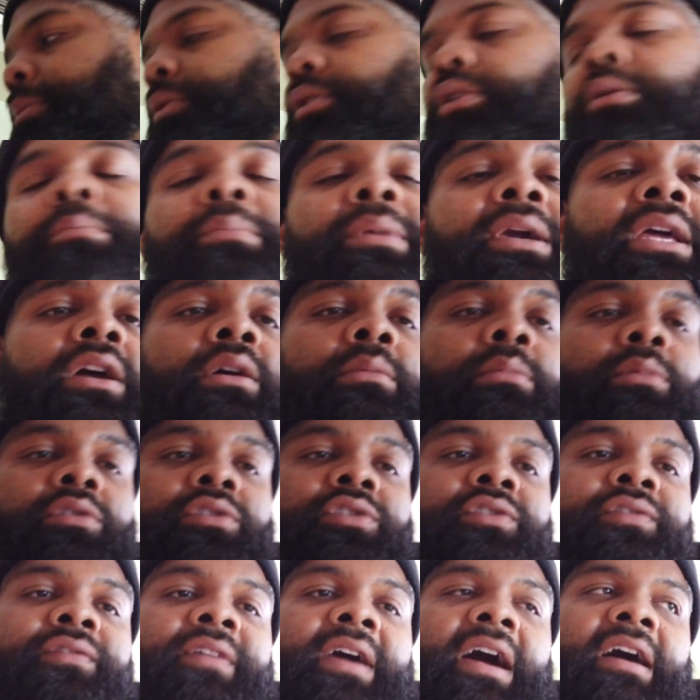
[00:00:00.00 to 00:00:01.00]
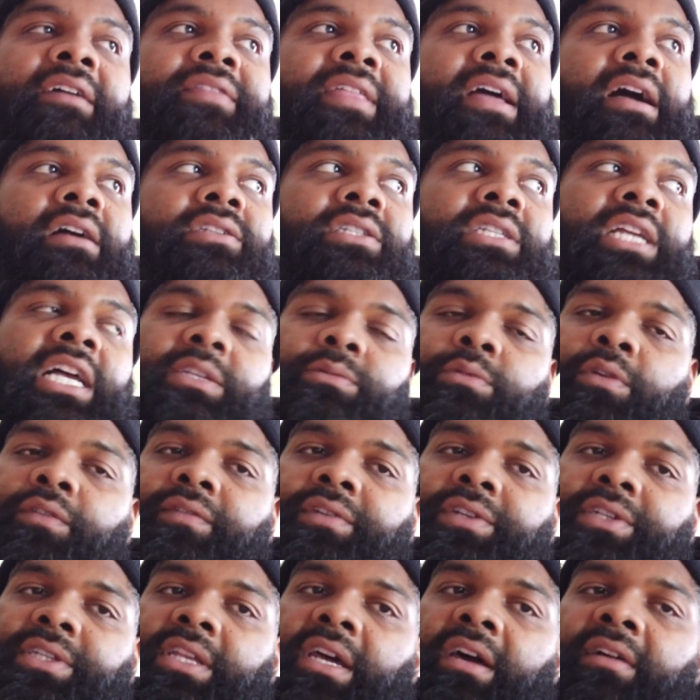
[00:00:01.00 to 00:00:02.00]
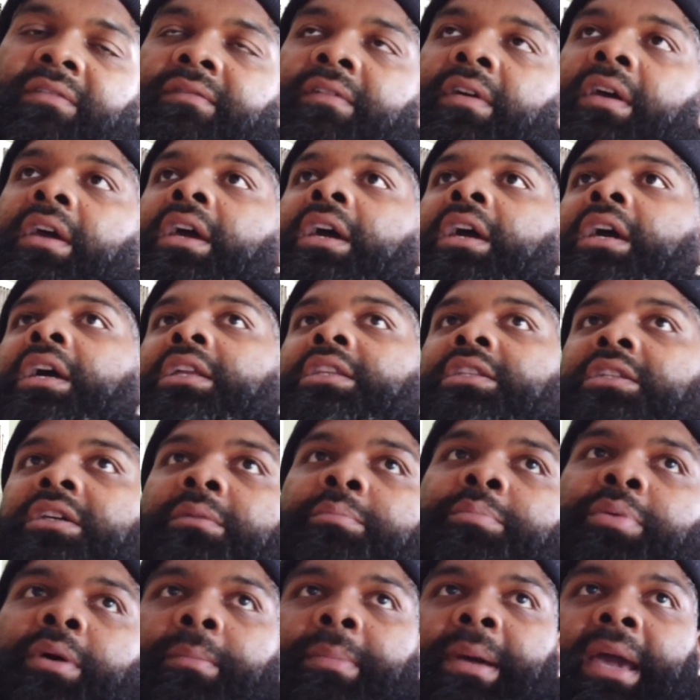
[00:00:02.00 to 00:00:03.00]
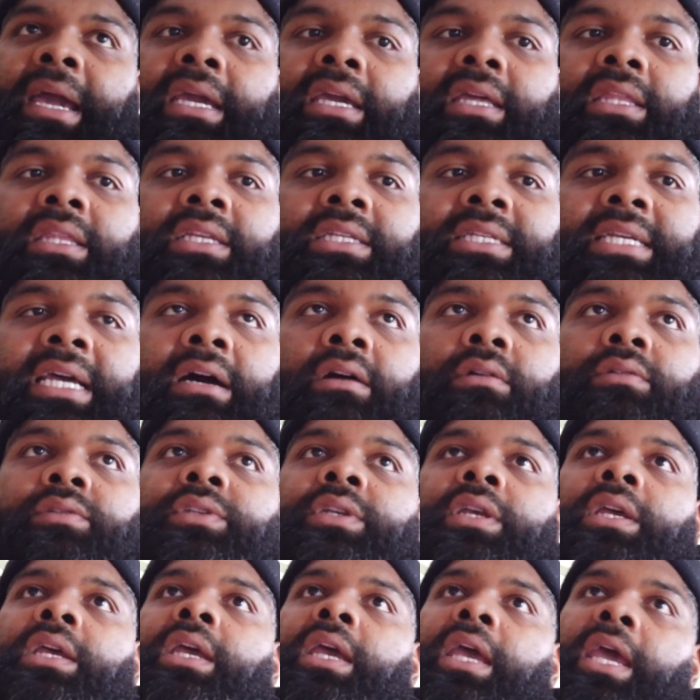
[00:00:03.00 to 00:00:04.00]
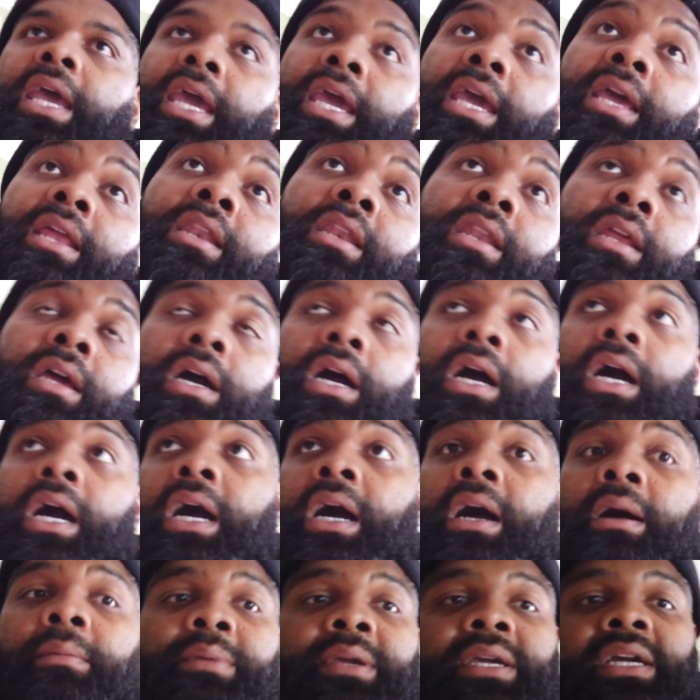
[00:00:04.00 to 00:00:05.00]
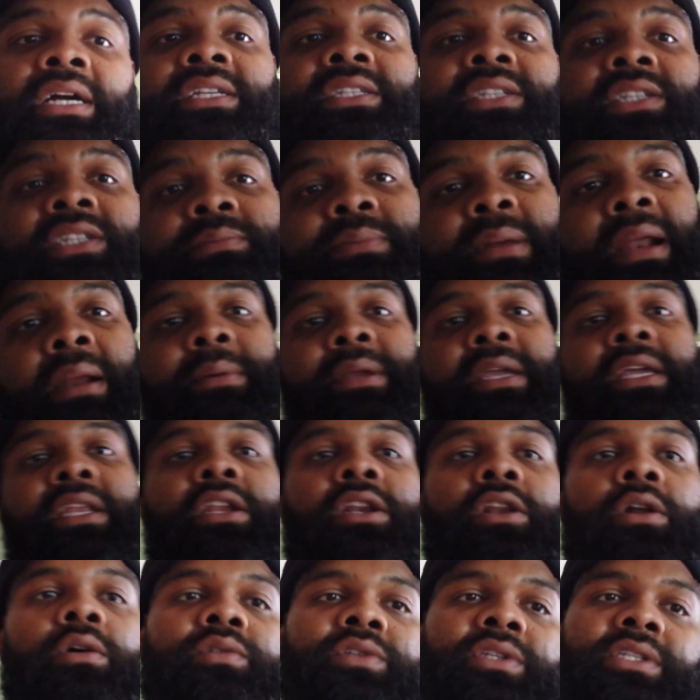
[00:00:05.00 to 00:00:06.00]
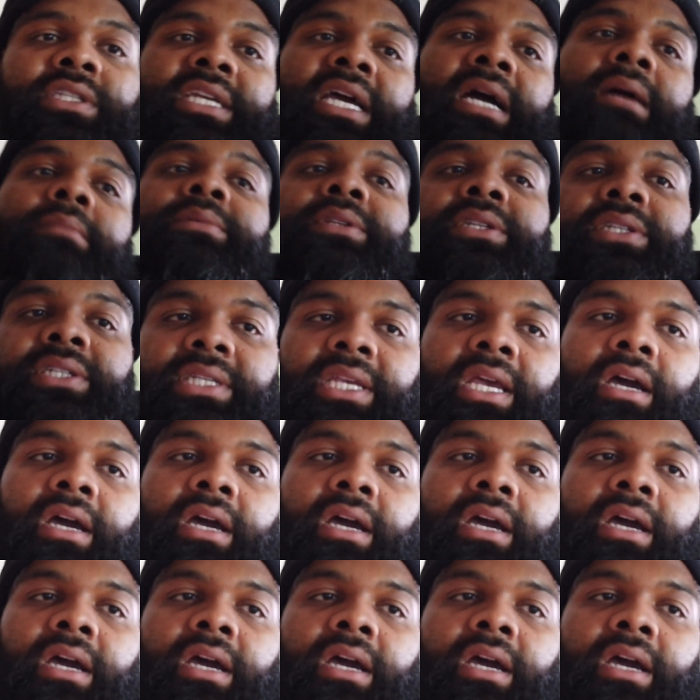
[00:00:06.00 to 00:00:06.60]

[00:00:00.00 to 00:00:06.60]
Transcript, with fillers: probably going to bid almost five thousand dollars worth of stuff to put back in this house. And uh, because it's probably getting closer time to